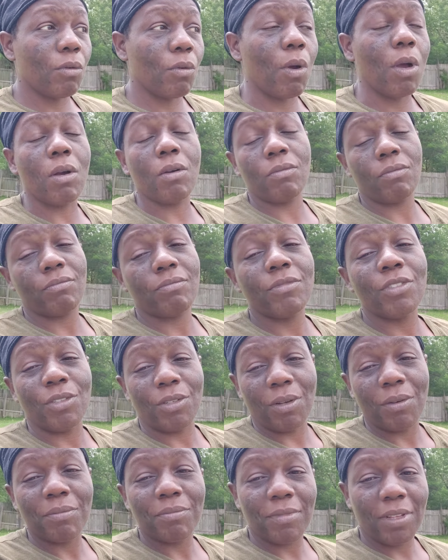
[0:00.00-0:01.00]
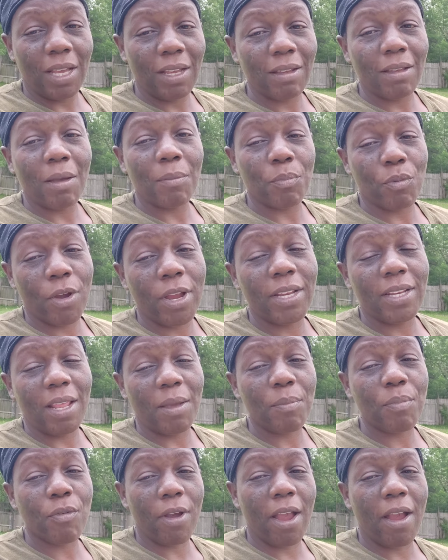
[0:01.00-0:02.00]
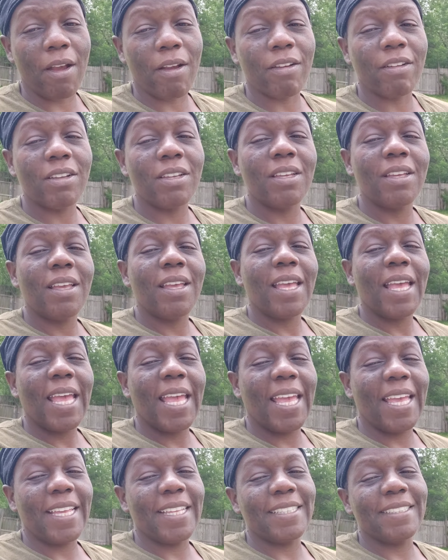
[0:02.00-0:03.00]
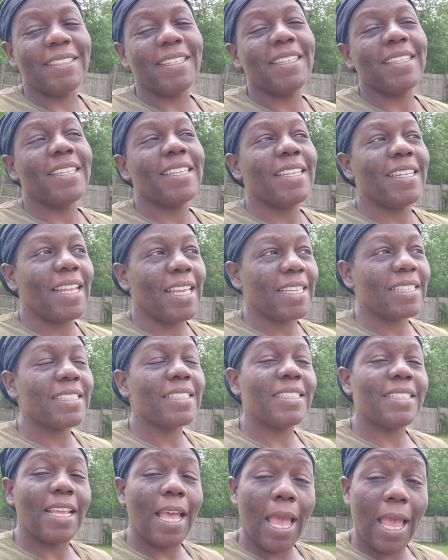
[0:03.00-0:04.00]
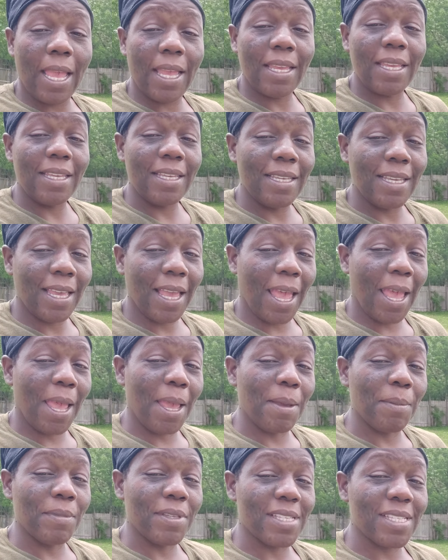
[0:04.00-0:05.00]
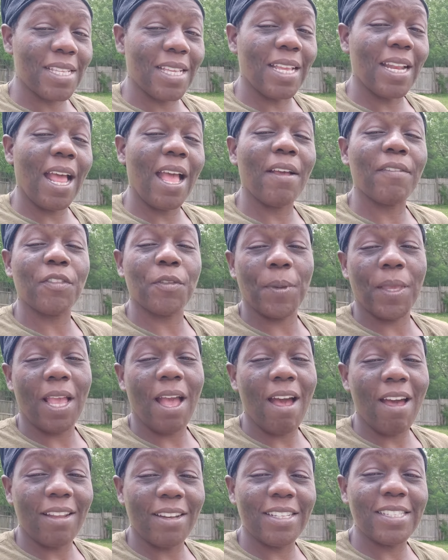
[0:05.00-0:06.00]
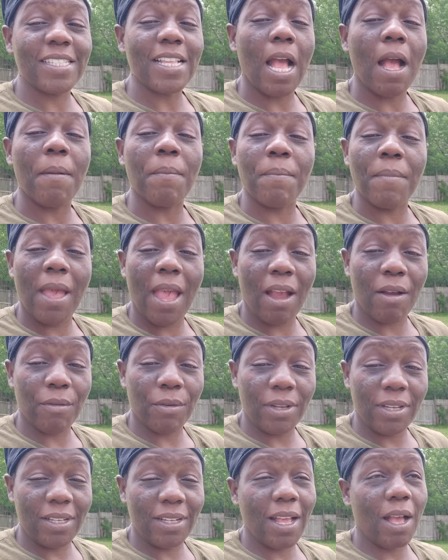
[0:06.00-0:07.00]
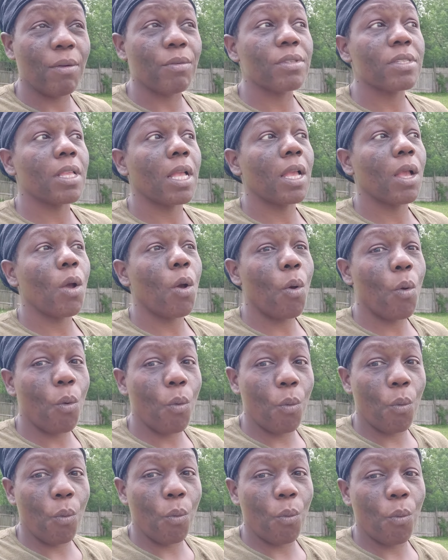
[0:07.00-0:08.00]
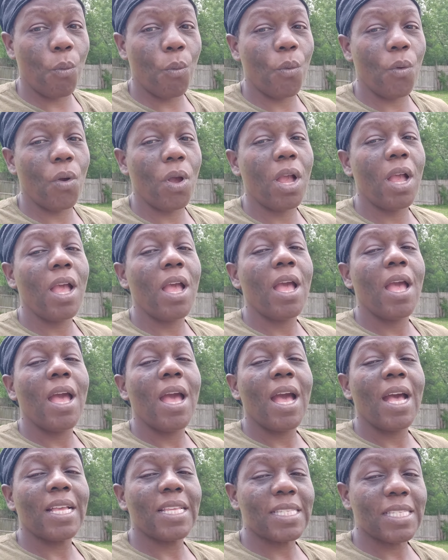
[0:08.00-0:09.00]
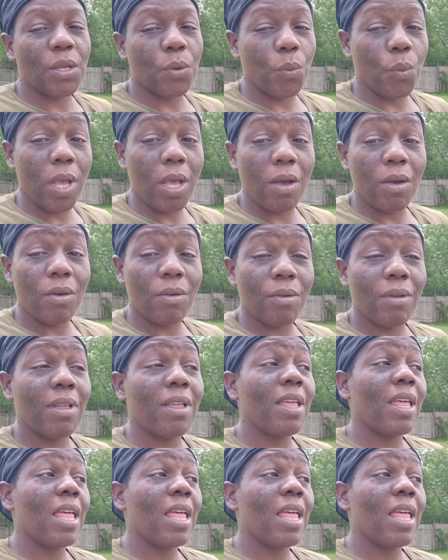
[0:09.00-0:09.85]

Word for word: well, you know, I, I prayed that prayer. And then the next day he came and said, I have to be honest, I'm married. I was like, oh. I said, well,